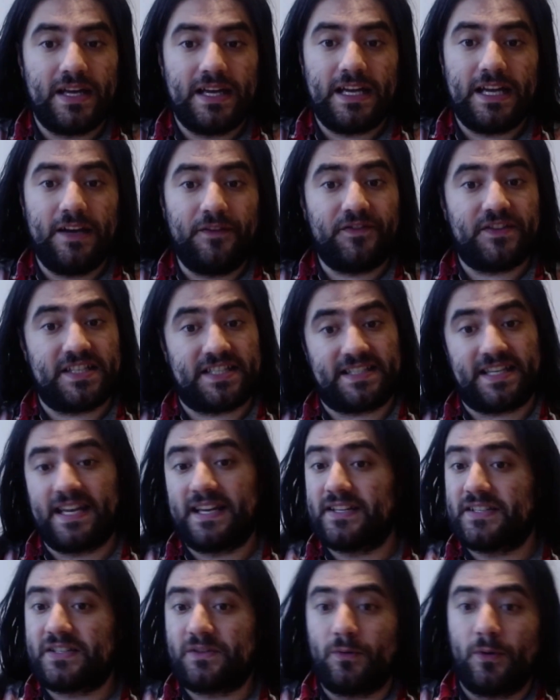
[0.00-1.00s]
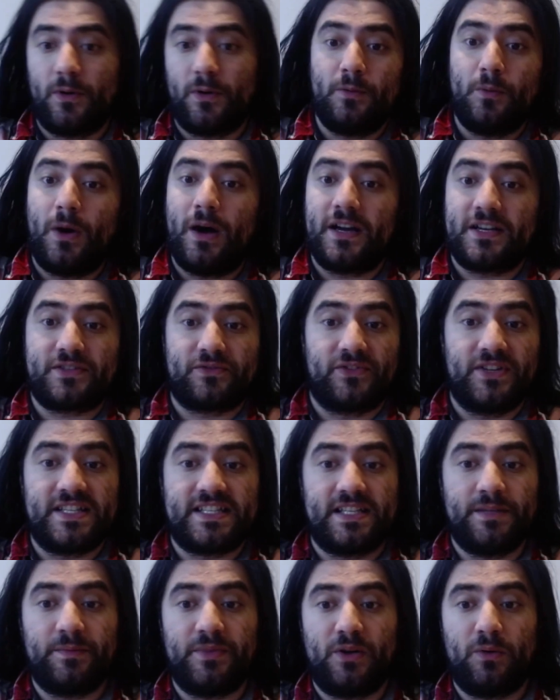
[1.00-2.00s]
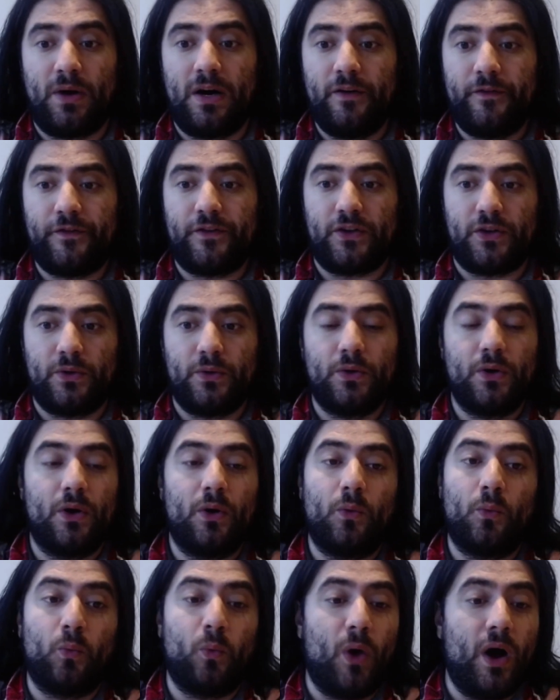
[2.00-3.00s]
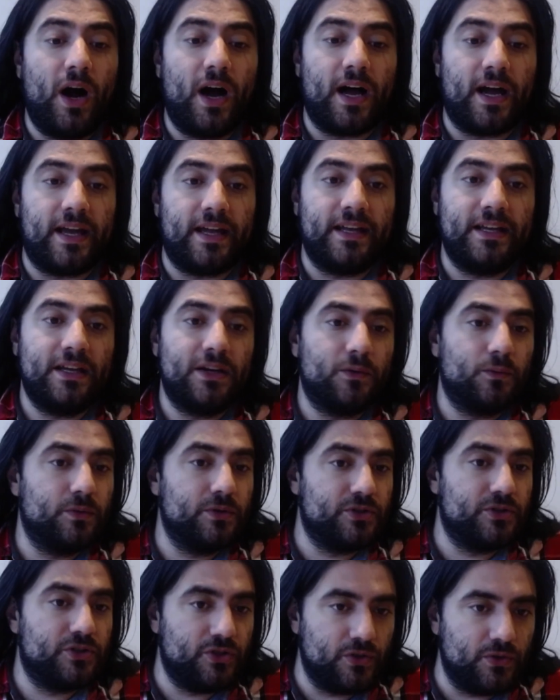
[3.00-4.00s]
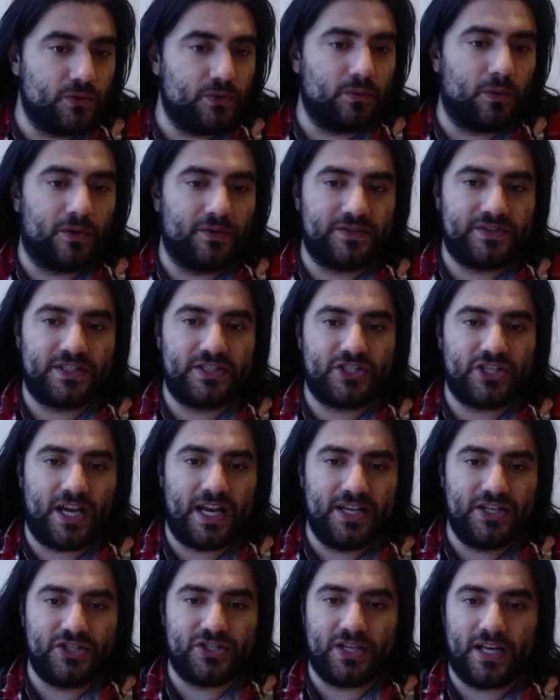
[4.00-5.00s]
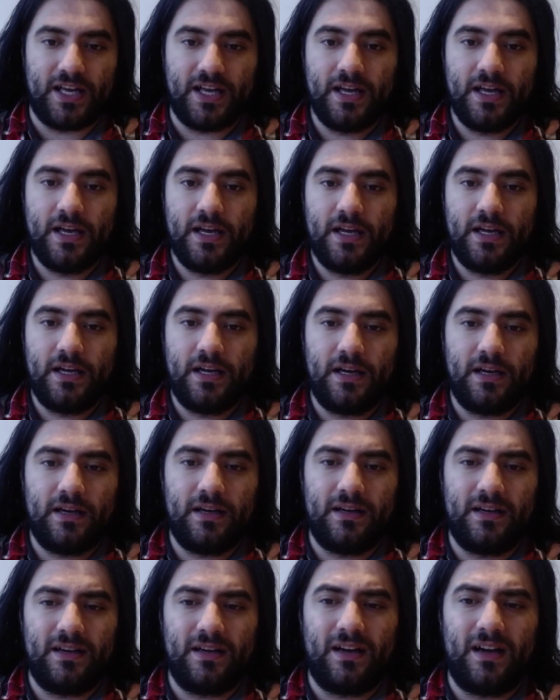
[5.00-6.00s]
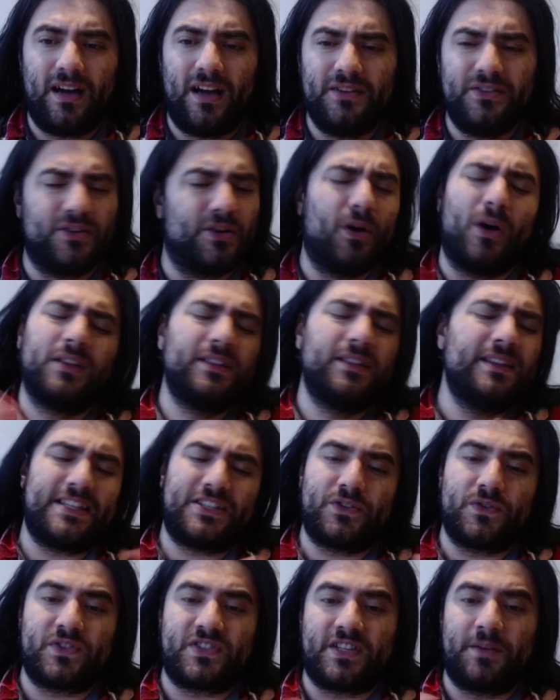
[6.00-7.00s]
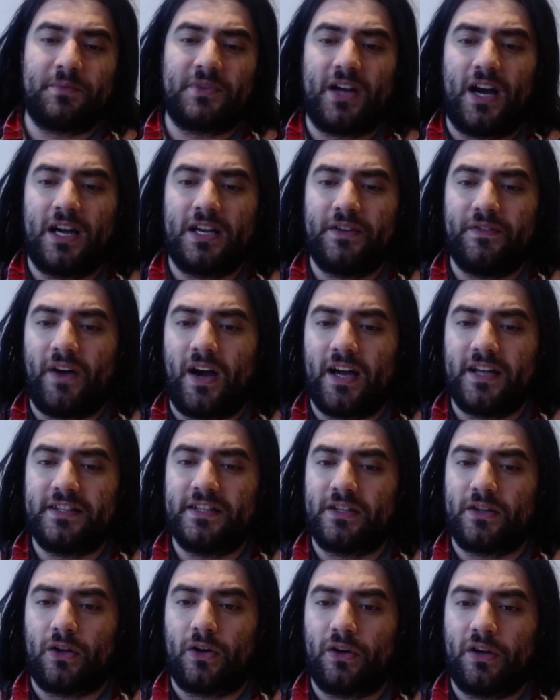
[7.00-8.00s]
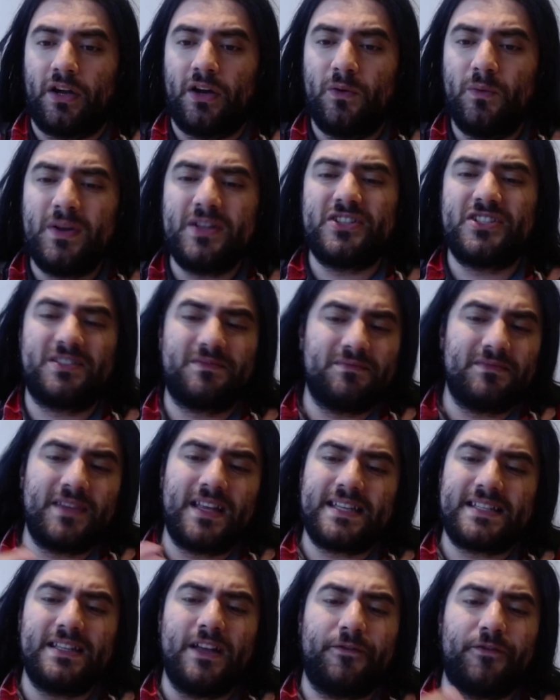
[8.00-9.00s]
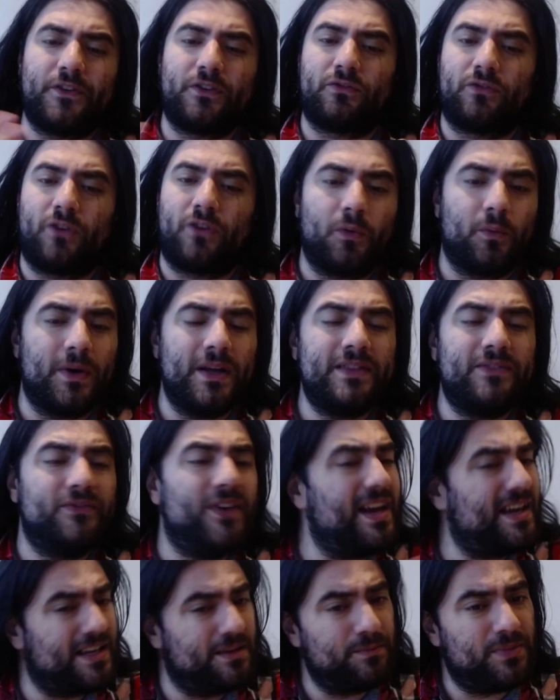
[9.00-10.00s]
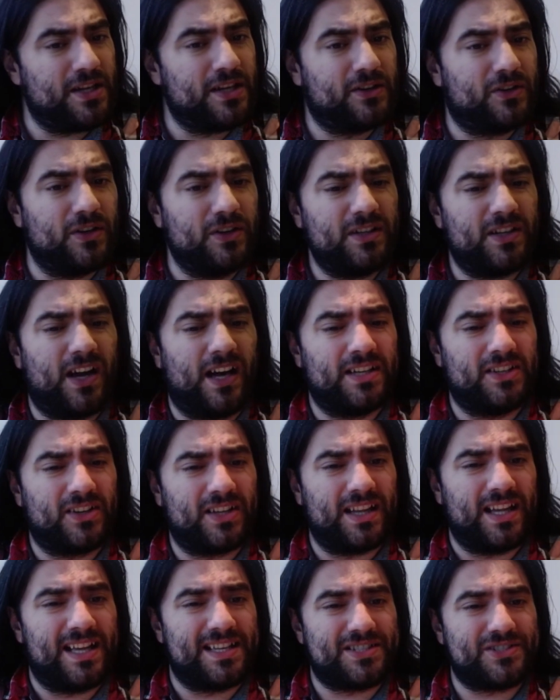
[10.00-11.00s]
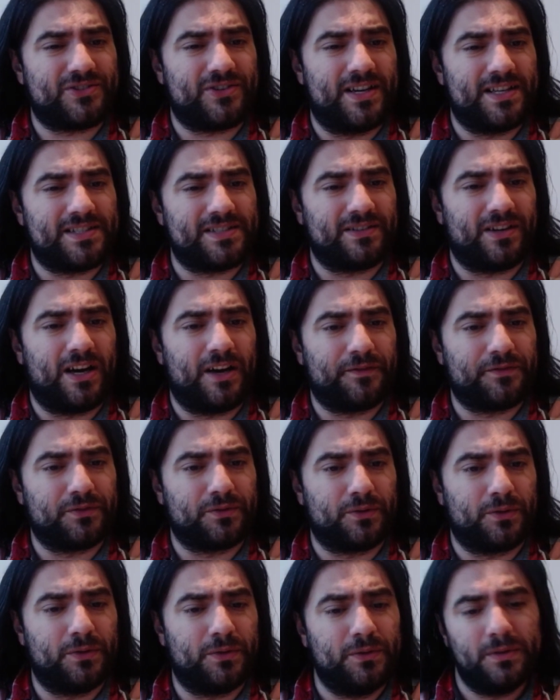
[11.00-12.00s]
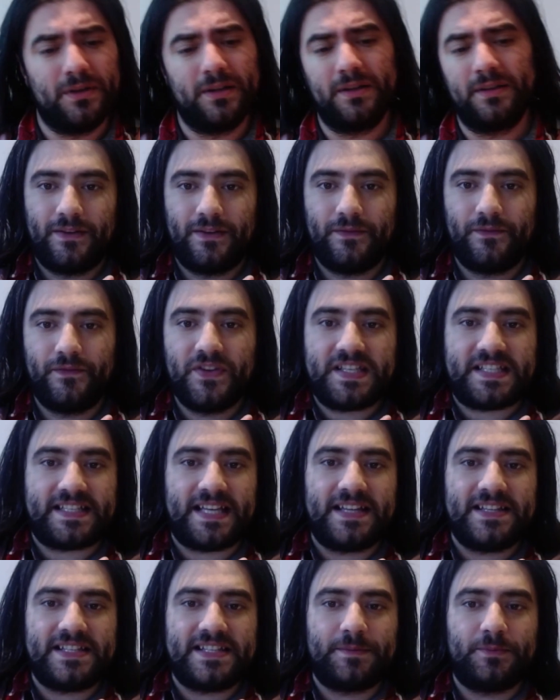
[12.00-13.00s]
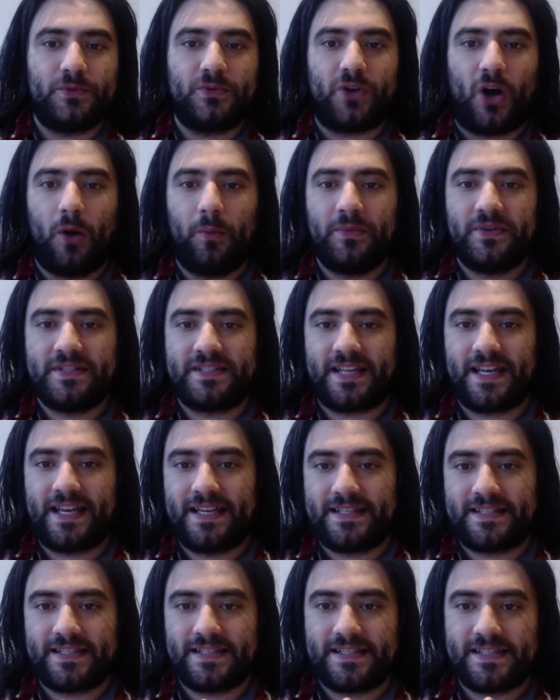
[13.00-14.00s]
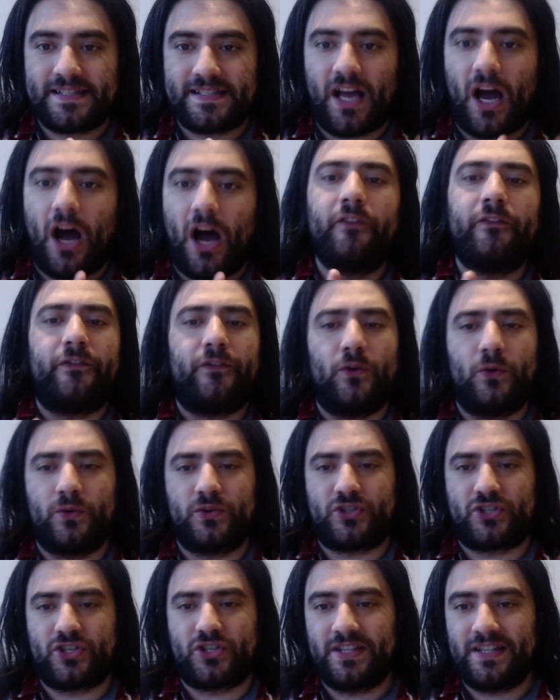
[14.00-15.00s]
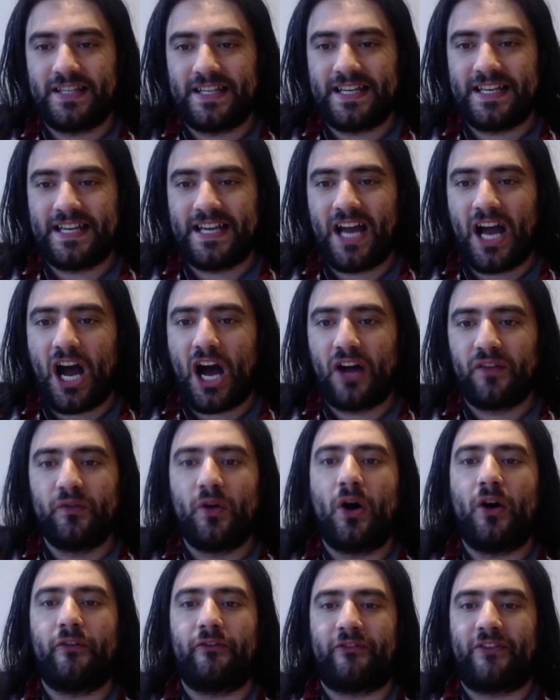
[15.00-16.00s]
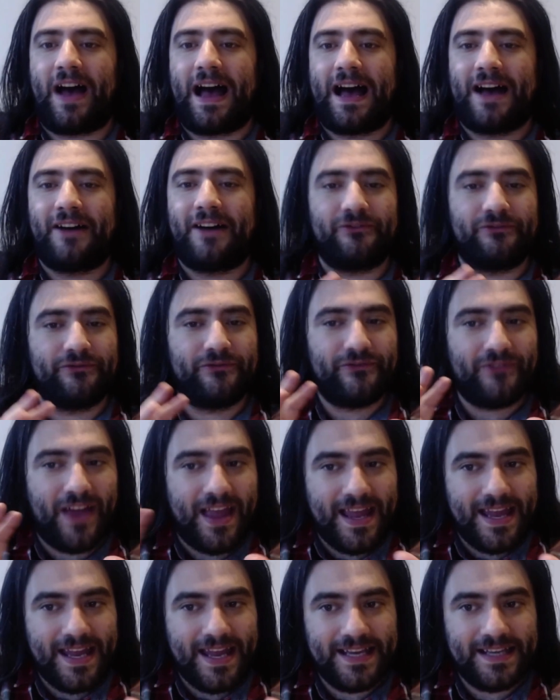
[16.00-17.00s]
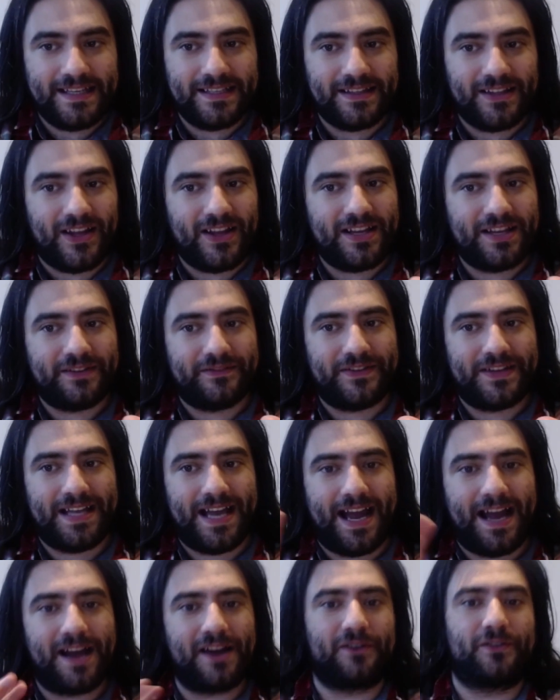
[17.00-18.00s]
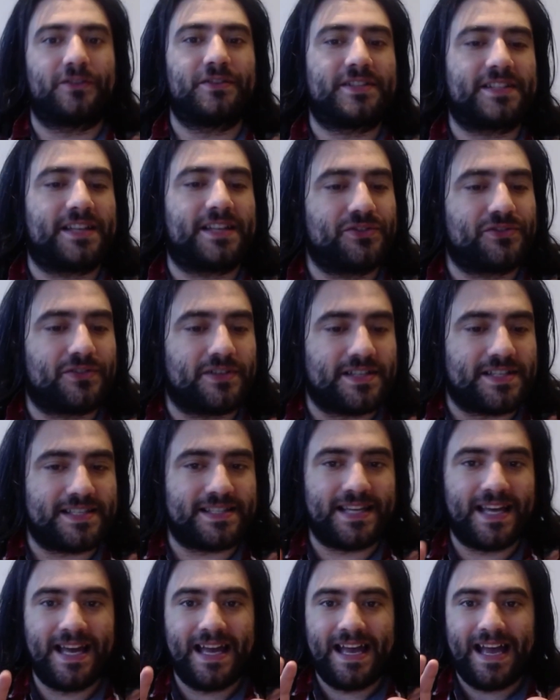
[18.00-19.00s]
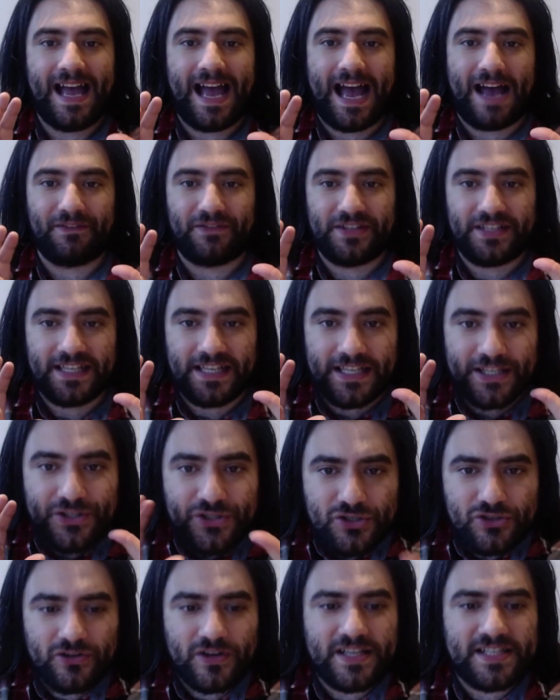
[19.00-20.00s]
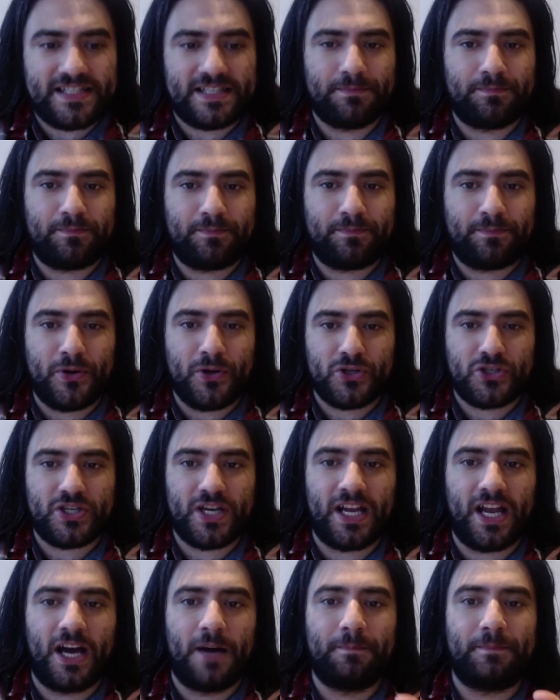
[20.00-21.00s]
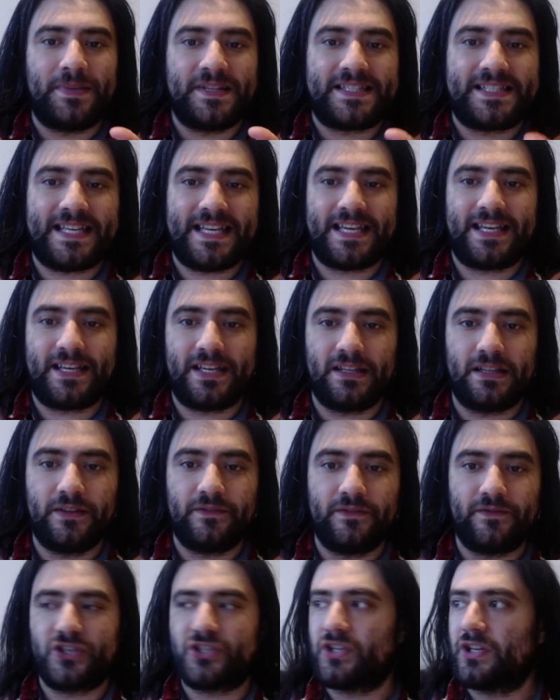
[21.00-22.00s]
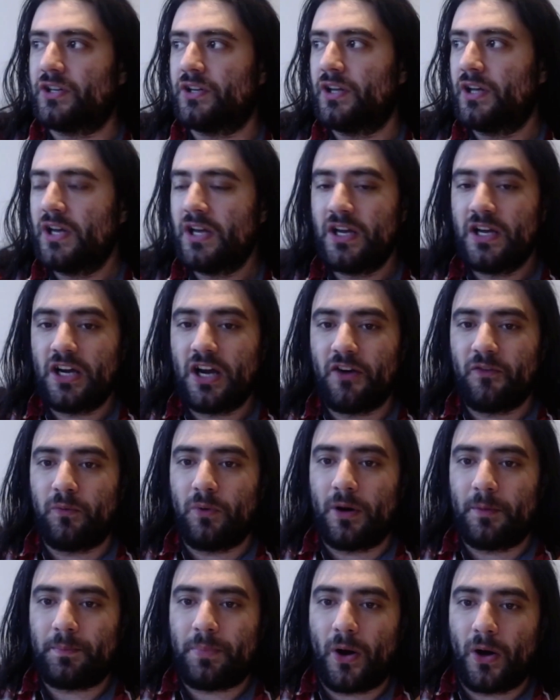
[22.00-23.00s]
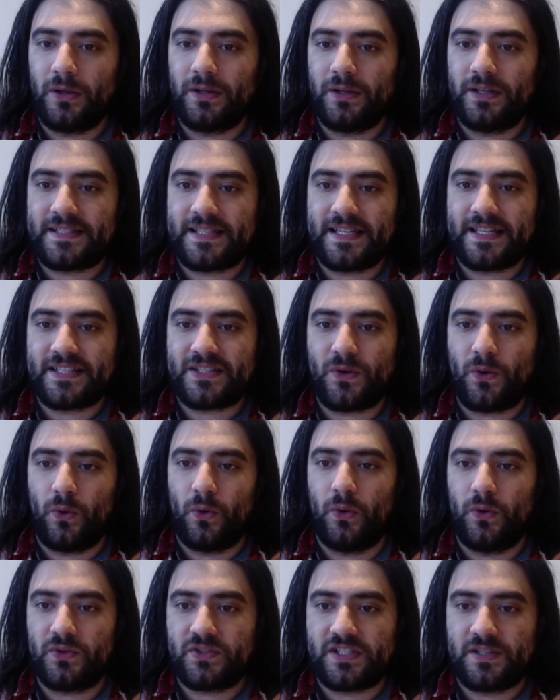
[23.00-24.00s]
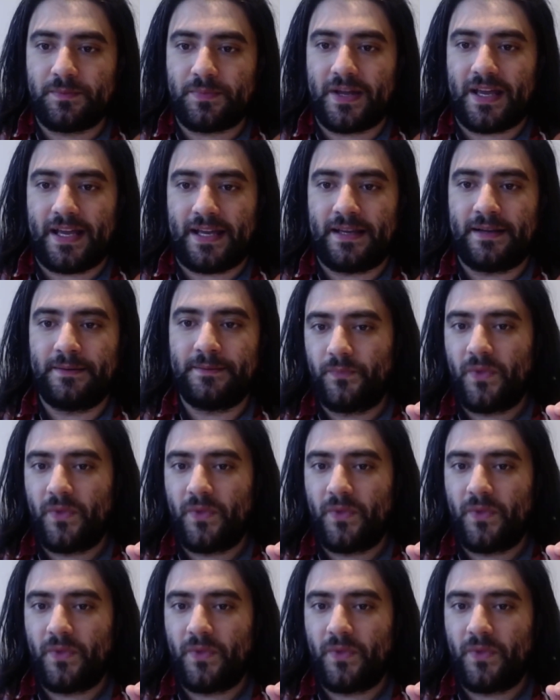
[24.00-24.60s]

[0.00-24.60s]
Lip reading: If the status quo works reasonably well for you, why would you want to change it? You know, unless you're some kind of ideologue, which there's nothing wrong with. There can be a good kind of class traitor after all. The sensible commentators, unfortunately, are not that. They, like the agrocentrist, have an interest in pushing a particular vision of what politics ought to be.